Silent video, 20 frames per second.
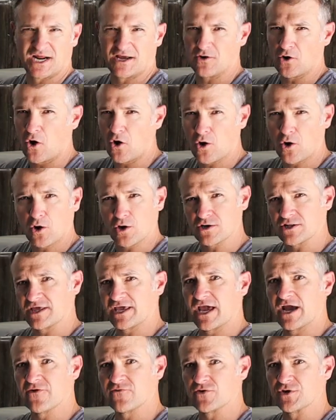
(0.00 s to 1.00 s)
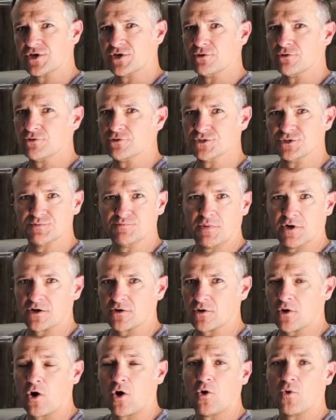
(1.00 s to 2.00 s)
I hardly ever use but
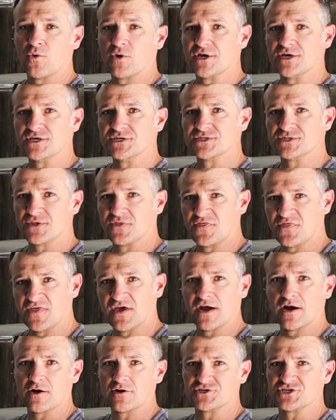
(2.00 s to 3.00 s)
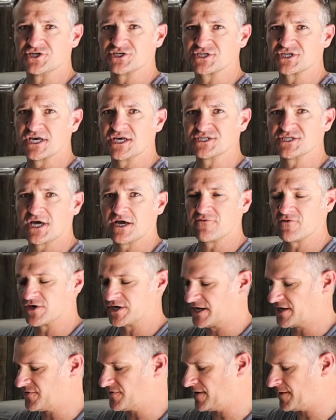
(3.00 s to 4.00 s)
are always there just in case I ever
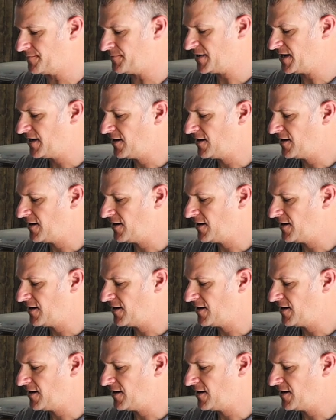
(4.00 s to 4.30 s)
need them.